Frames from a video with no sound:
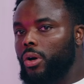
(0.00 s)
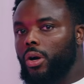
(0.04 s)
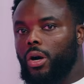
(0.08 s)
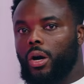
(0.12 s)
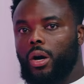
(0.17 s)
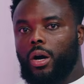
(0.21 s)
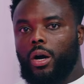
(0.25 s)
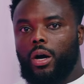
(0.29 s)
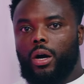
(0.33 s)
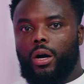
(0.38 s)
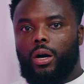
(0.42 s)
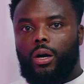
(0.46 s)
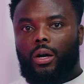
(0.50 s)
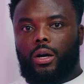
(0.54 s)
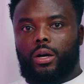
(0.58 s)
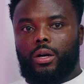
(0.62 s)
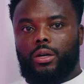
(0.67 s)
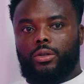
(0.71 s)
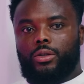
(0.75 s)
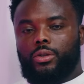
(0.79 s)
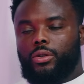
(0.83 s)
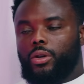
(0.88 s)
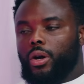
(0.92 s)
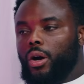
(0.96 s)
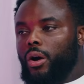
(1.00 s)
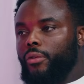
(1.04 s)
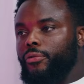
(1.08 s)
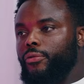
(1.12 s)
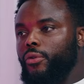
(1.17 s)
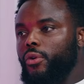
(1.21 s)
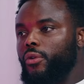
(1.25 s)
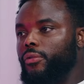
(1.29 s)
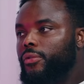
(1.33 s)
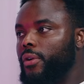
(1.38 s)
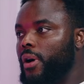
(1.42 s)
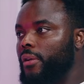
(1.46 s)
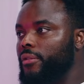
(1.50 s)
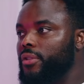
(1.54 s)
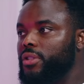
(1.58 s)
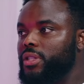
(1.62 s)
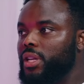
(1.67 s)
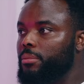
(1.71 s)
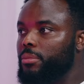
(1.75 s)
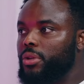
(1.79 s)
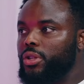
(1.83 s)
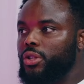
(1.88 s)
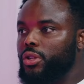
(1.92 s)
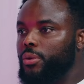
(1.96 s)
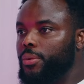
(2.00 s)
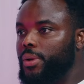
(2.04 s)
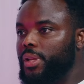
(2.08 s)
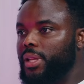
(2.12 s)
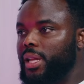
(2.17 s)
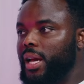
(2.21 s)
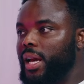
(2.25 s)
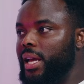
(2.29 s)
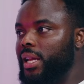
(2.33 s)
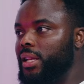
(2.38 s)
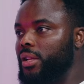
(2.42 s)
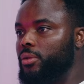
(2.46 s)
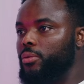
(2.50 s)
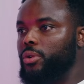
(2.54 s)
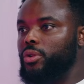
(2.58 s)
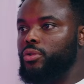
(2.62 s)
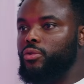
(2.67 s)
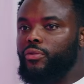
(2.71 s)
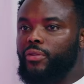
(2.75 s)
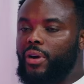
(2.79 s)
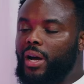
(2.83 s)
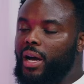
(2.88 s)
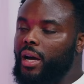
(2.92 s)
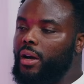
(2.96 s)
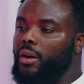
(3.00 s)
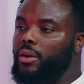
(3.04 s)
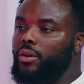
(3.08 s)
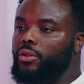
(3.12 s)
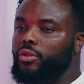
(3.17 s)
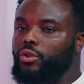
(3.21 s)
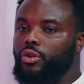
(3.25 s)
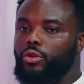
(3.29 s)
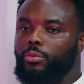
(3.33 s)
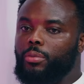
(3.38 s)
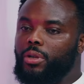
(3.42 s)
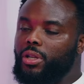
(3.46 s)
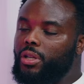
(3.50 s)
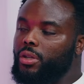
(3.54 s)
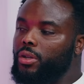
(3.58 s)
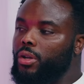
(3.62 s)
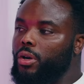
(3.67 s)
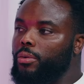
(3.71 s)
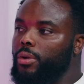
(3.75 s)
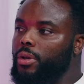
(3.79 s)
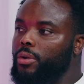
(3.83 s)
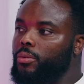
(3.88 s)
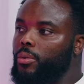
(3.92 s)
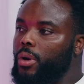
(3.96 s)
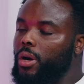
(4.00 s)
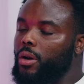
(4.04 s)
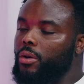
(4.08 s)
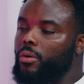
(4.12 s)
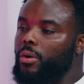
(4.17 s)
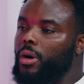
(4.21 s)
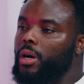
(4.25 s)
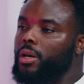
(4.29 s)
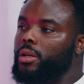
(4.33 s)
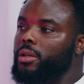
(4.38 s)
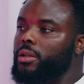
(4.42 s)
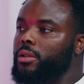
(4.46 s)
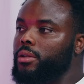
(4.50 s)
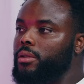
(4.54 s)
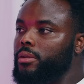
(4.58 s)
our forefathers ain't been doing that anyways without nobody knowing what gone.